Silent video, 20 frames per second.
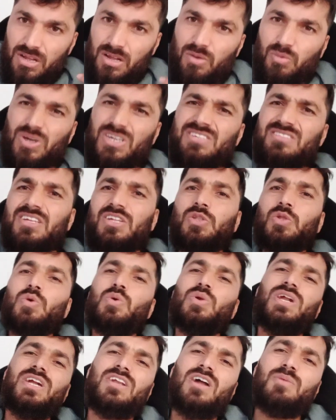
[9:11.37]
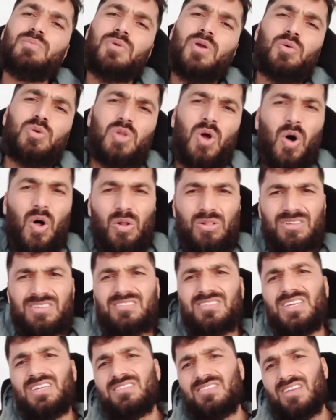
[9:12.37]
what is Hindu rate of growth, all
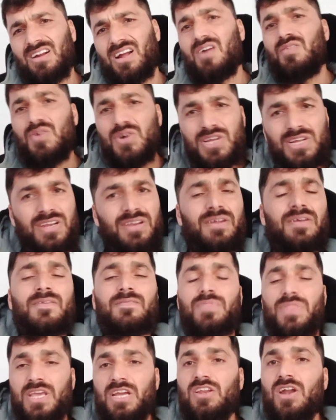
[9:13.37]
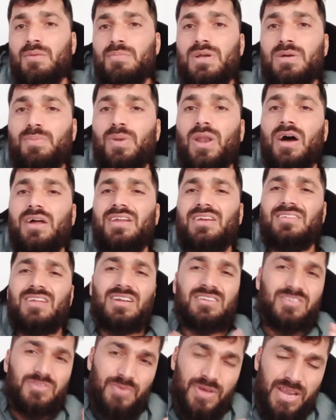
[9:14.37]
these things are covered in economic planning.
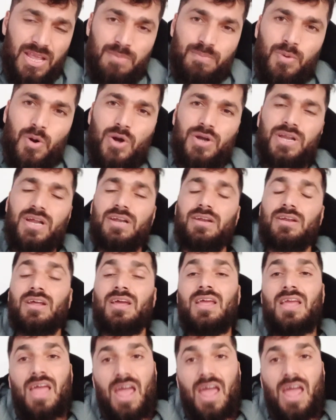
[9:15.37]
That's very important.